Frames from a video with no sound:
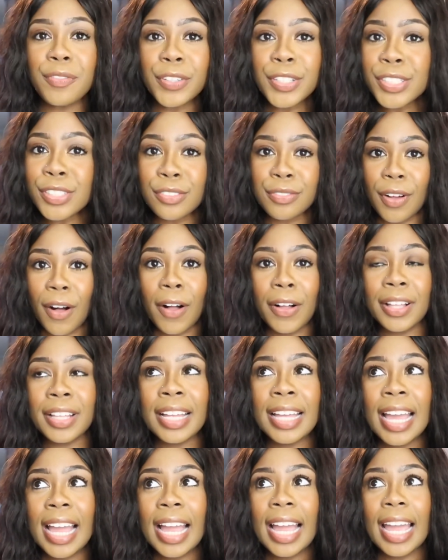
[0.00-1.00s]
first of
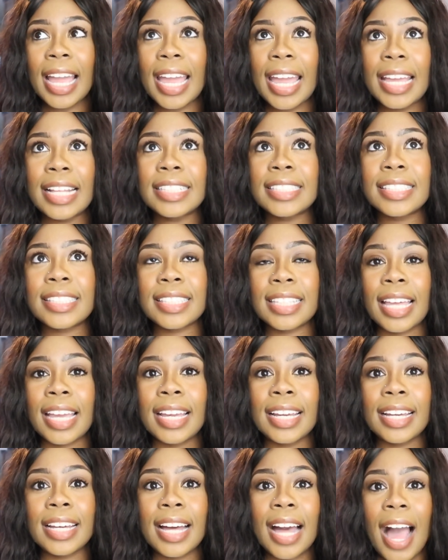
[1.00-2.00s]
all, it's
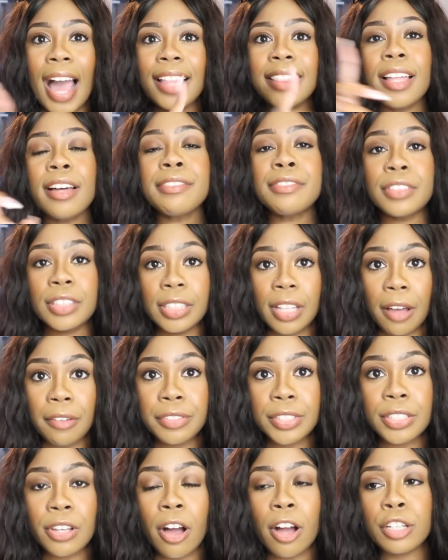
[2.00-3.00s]
like I love
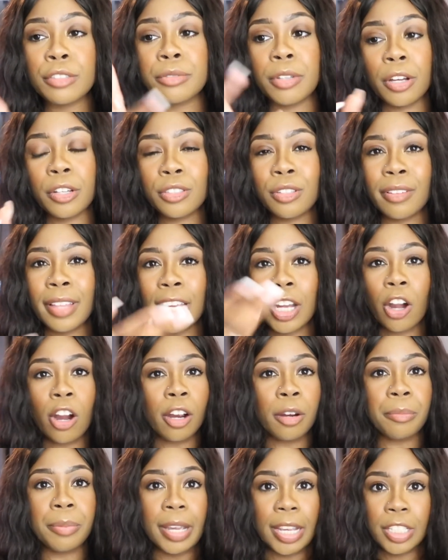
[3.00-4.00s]
love songs but also like
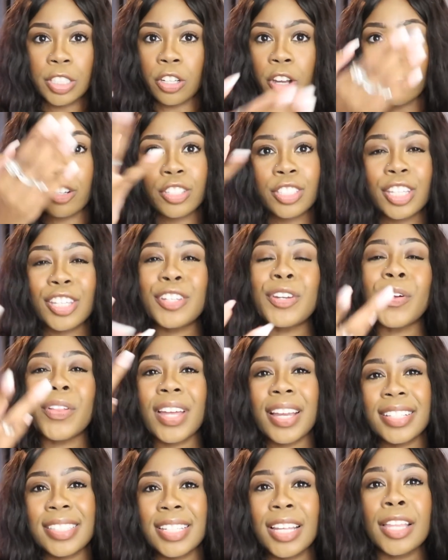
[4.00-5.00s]
heartbreak songs you know
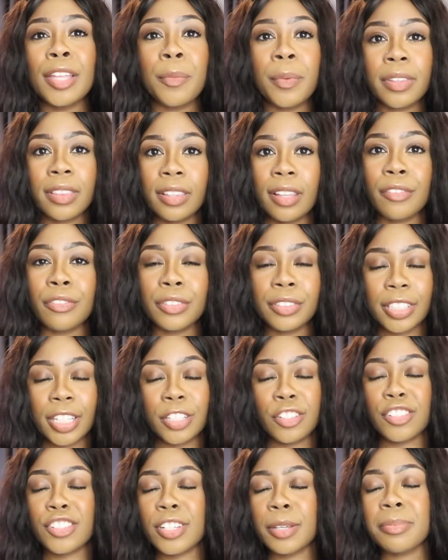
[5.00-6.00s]
like dealing with love
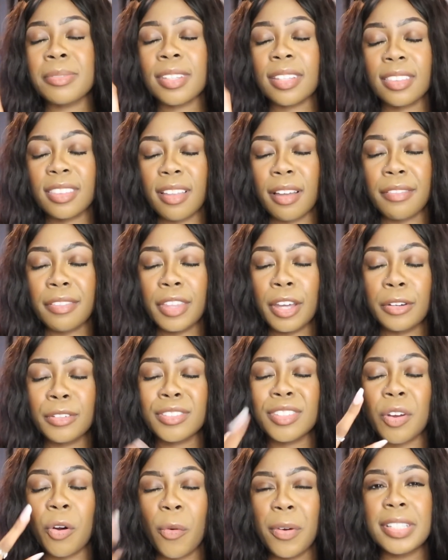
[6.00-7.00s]
relationships love
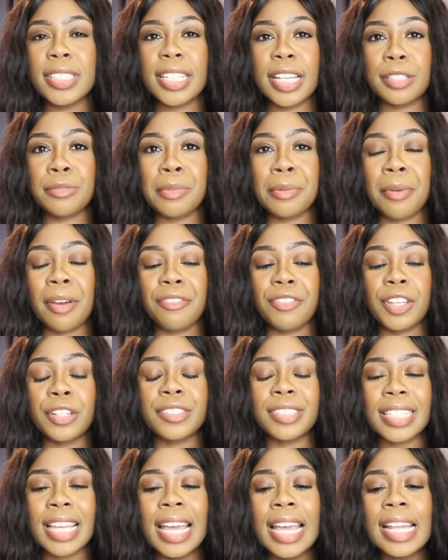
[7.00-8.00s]
those always gets me my
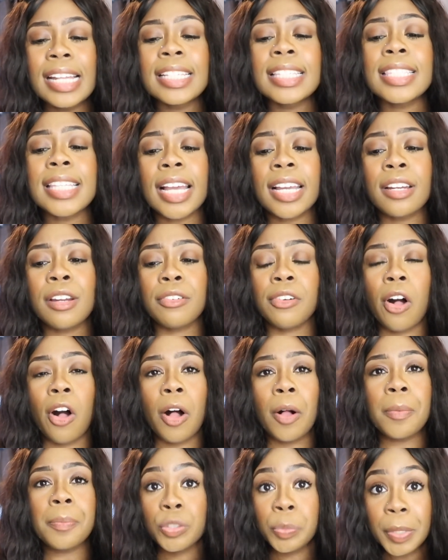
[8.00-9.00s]
feels second of
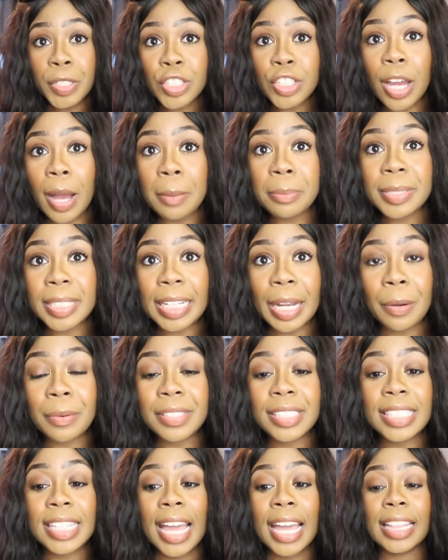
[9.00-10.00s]
all switch ups like I
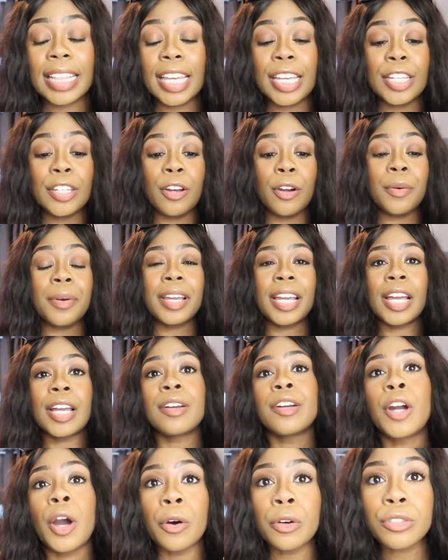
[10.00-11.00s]
was saying like you know it
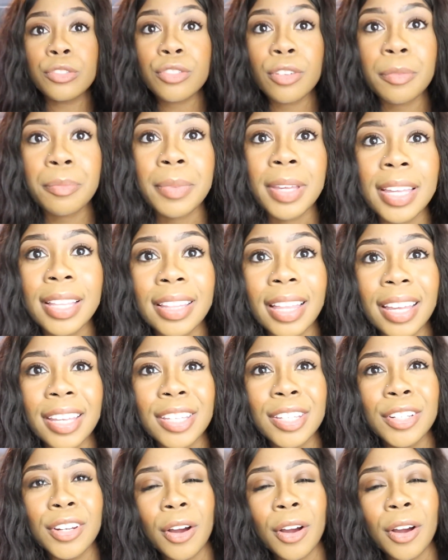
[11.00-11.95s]
goes from being like you